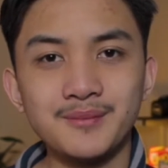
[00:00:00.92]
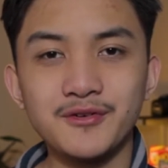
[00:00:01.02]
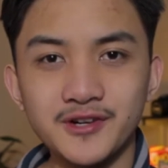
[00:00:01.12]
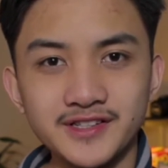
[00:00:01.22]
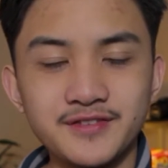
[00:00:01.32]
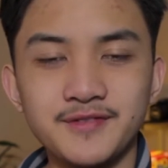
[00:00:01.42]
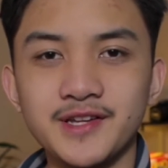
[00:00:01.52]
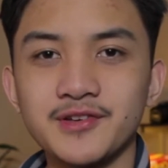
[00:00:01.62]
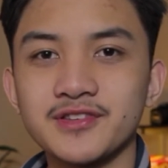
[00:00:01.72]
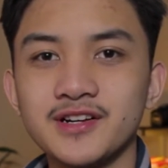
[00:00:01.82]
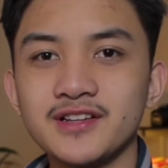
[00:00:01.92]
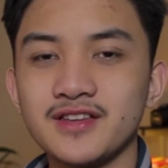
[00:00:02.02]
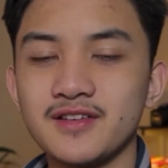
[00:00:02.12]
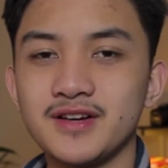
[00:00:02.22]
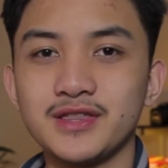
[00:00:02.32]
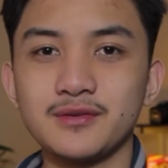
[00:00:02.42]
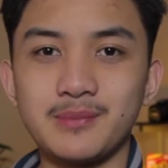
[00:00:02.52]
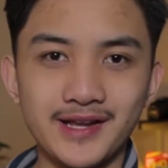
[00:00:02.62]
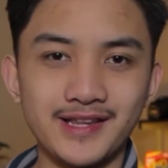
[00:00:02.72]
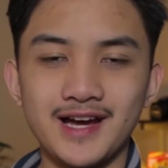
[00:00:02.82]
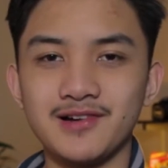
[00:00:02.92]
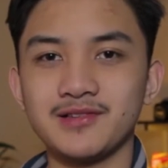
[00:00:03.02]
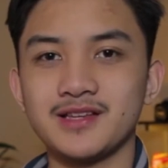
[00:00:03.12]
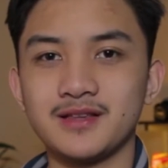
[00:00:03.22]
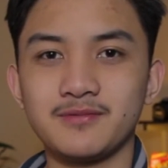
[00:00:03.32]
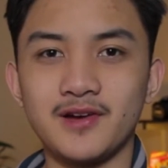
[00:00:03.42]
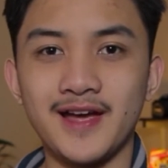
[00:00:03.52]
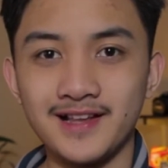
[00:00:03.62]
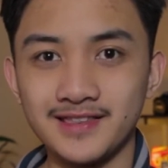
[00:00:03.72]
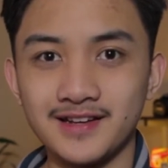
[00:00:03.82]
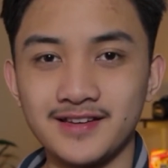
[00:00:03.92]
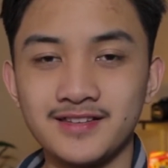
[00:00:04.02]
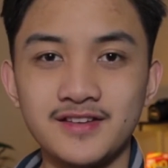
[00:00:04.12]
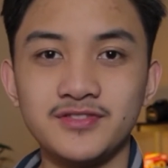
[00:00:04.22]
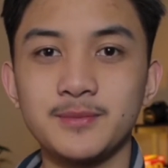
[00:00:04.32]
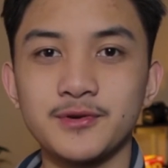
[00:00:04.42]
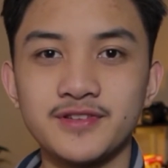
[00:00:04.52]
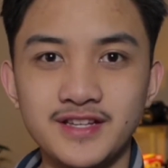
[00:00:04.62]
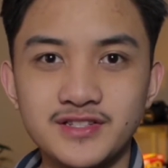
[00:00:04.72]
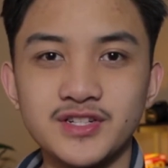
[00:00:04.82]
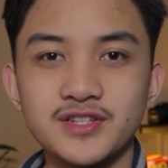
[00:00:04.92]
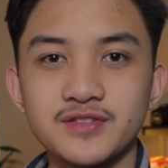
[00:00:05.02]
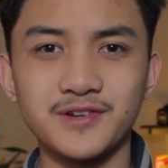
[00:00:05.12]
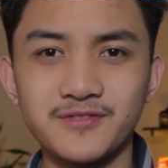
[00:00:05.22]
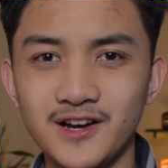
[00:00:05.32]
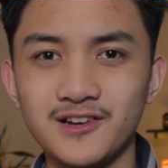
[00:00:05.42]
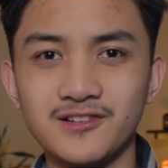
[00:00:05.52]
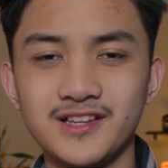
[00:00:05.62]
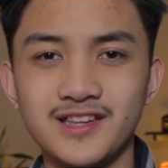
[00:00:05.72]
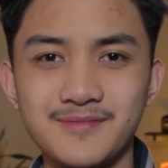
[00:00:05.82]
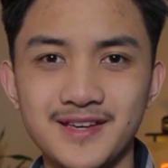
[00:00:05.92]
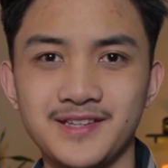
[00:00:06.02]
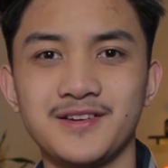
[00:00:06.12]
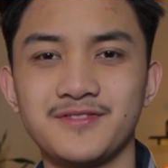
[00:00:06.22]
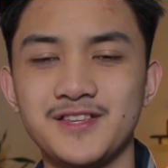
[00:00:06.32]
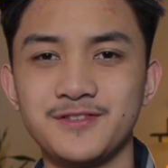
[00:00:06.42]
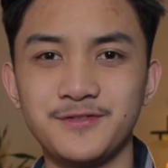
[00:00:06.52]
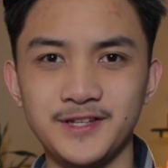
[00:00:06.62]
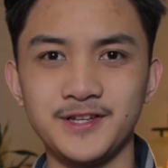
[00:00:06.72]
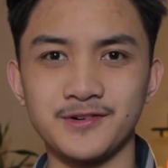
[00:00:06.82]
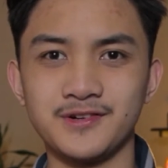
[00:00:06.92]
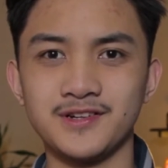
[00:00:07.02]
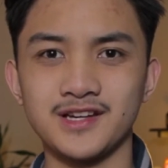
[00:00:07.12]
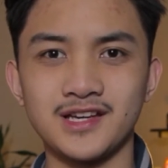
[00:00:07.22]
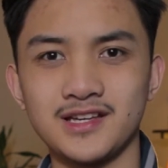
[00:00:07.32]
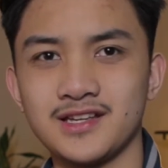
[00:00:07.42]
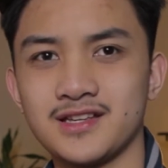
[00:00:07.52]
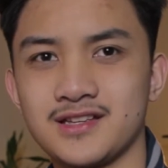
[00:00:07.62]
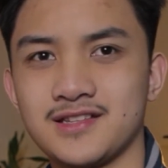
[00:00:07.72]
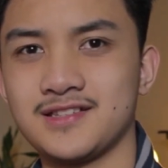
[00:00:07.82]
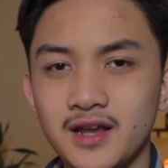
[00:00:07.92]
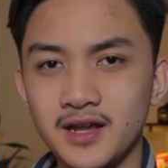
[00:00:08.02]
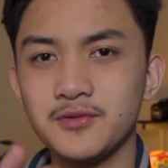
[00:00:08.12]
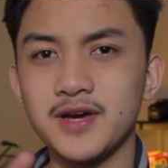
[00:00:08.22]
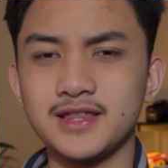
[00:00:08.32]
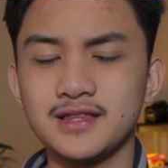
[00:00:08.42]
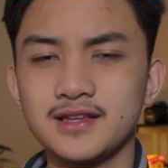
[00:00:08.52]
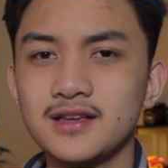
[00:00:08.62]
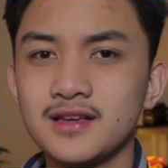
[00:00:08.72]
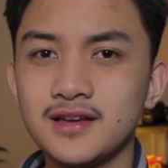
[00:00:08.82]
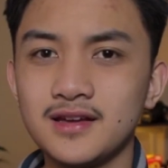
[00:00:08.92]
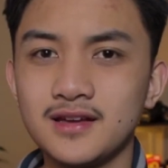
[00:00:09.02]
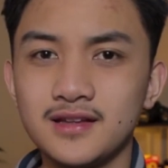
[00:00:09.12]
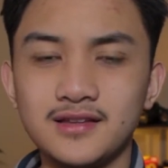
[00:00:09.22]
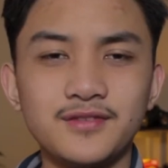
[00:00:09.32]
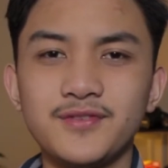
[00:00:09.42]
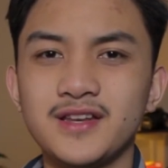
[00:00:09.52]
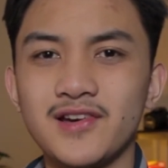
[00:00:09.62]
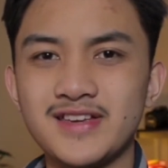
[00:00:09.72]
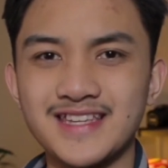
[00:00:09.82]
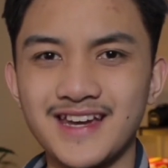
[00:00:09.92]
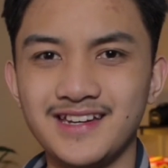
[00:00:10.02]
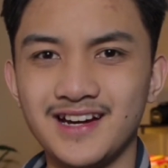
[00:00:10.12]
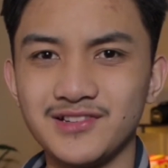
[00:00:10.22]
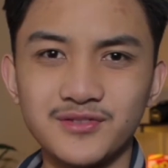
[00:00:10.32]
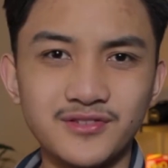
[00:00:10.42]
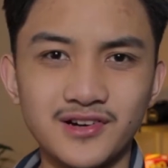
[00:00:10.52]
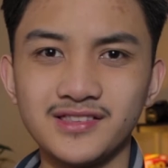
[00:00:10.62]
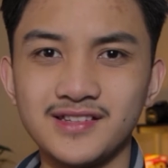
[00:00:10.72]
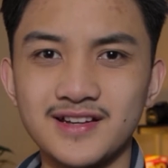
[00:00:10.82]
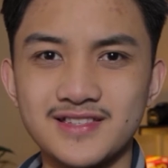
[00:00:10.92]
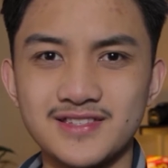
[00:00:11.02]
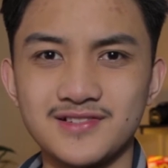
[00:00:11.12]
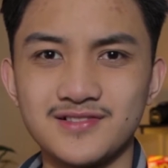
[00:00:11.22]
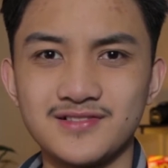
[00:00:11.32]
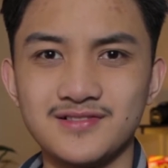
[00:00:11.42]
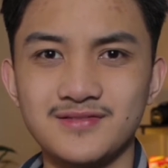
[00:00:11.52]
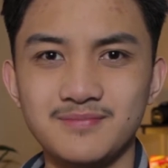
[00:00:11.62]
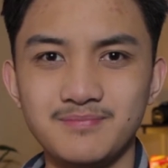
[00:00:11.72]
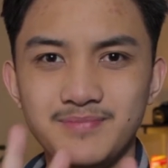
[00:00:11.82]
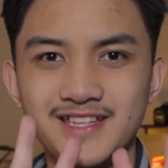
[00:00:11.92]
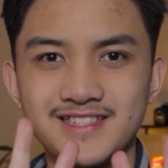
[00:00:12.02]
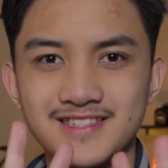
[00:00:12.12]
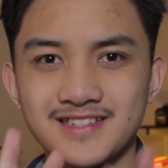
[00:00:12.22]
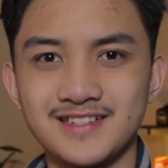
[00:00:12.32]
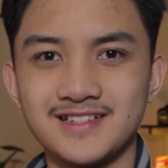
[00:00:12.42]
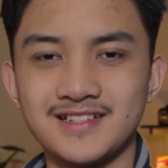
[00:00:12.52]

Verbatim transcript: Before this video starts, I want to point out that health and safety procedures were followed in the making of this video. And wait, this video is kinda out of context, so peace.